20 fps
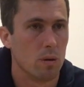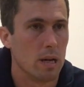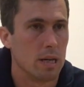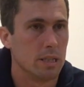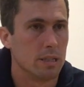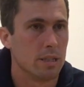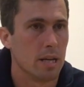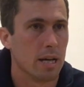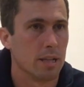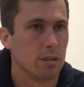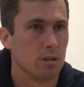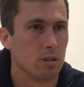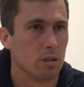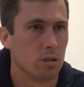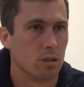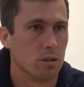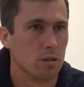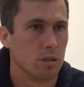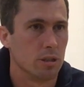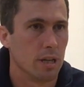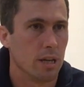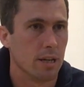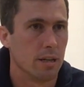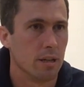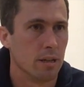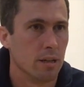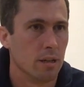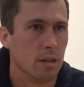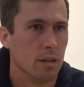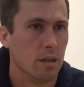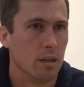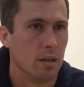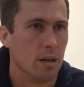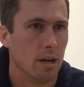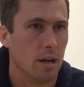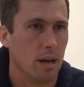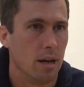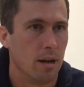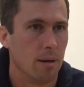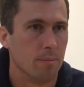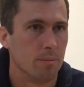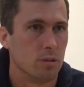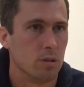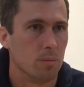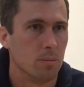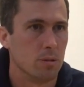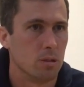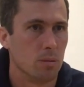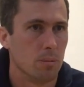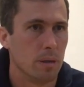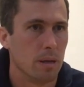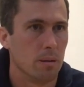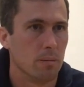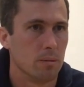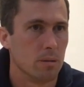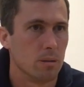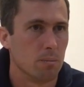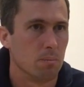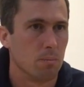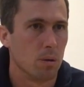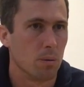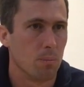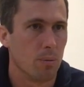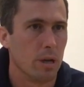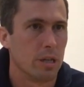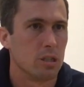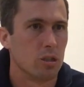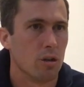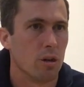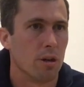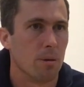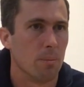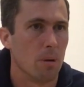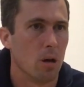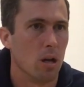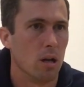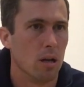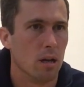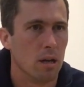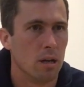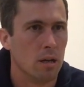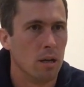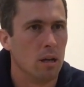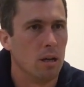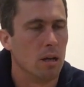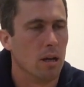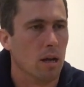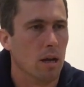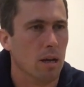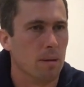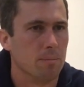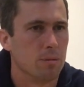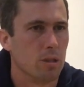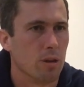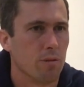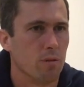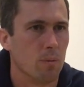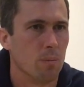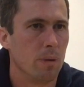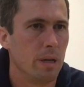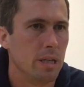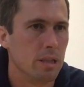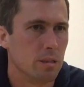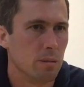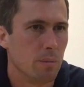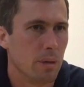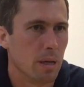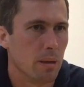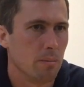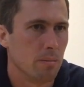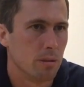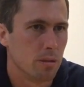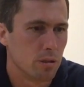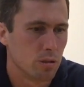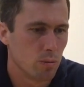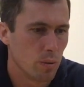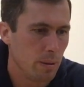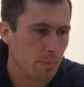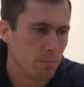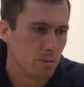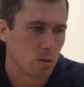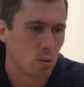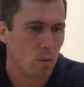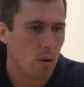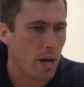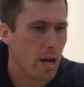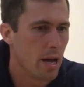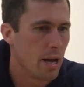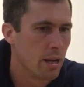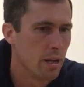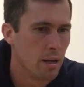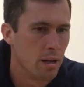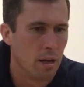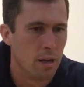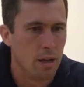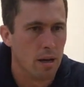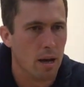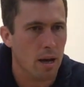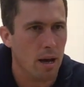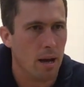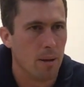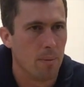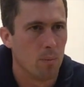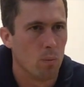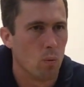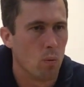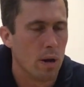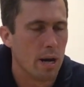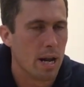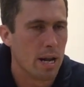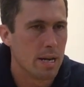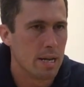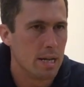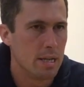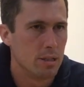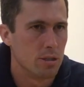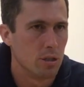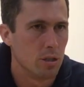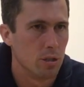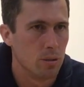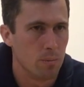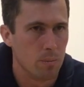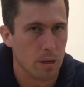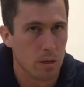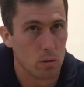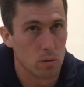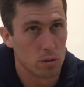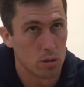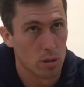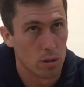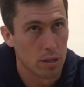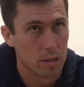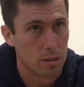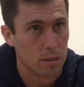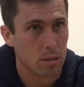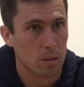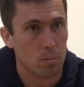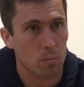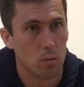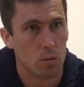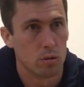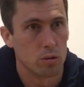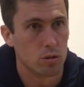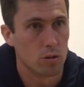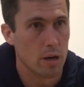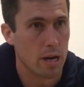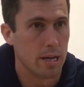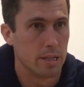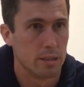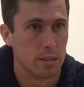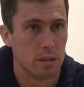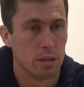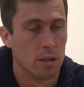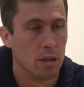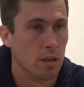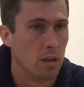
it really stands you in good stead to be able to put pressure on a bowler. So for me to be able to sweep square when I need to, but also hit the ball straight,